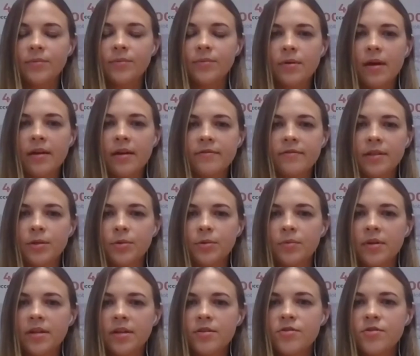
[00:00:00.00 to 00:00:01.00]
also have a
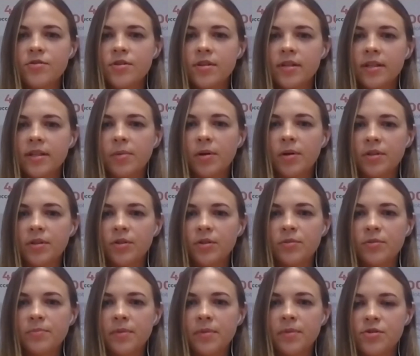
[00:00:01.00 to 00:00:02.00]
question about
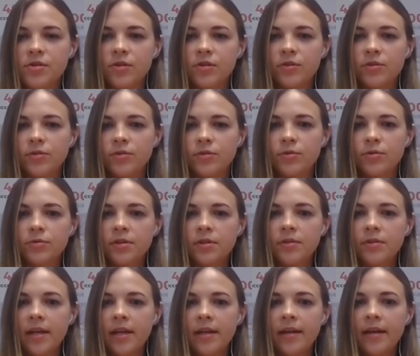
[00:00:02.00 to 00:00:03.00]
the commercial
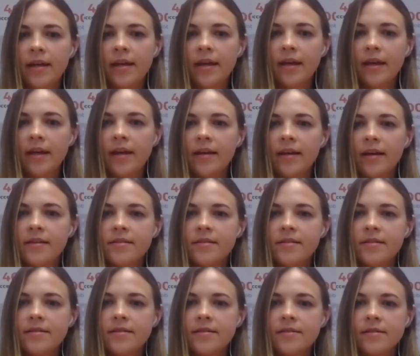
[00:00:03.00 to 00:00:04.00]
cookery.
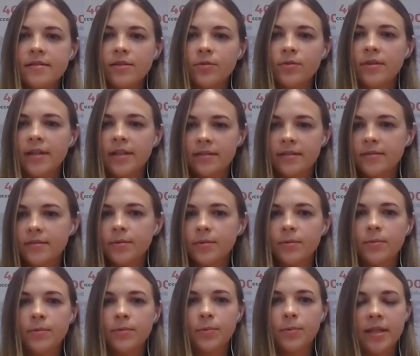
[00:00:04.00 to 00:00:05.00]
So at
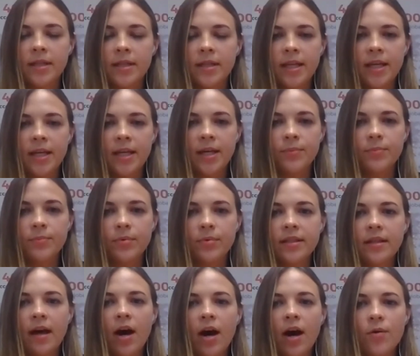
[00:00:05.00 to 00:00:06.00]
William Blue,
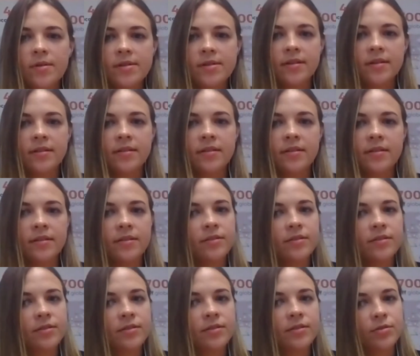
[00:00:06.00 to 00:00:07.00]
and how is it uh,
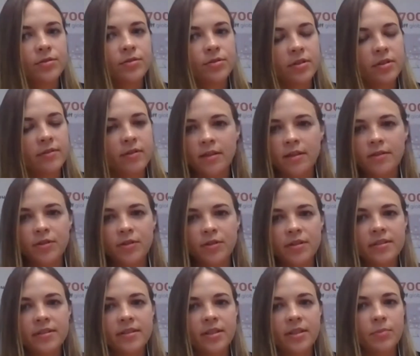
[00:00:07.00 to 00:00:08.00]

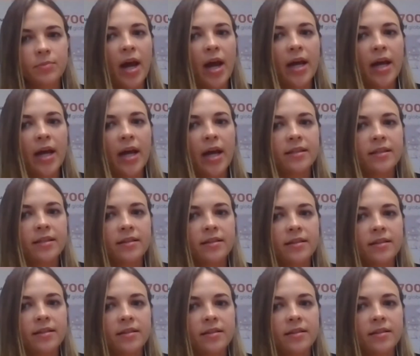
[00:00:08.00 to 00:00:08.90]
delivered, the practical